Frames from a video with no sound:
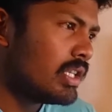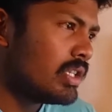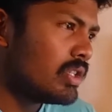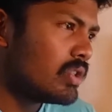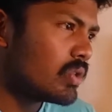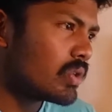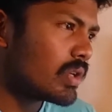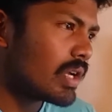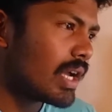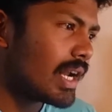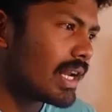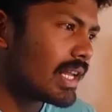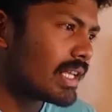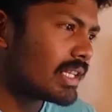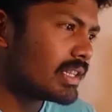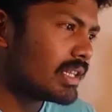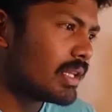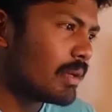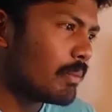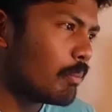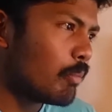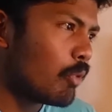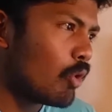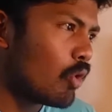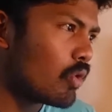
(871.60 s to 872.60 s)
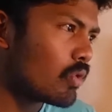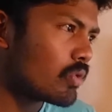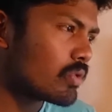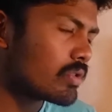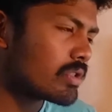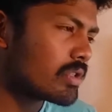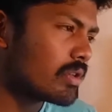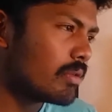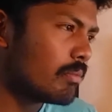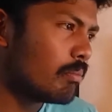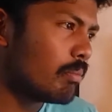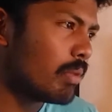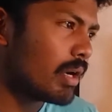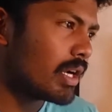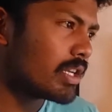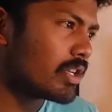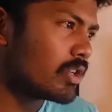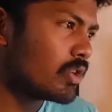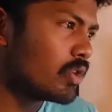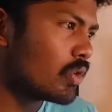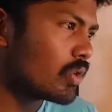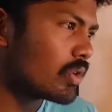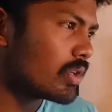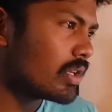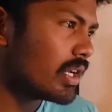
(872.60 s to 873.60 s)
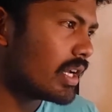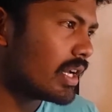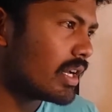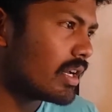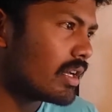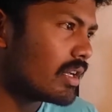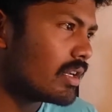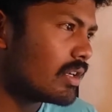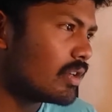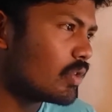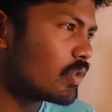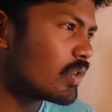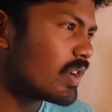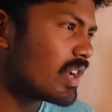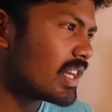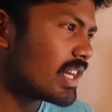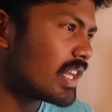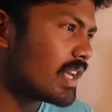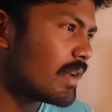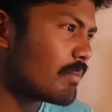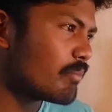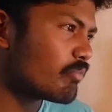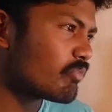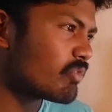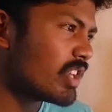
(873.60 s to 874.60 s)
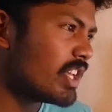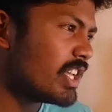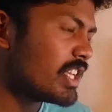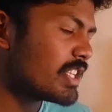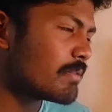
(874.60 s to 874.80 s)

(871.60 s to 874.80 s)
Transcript: in to collect the bones. But look, look at him.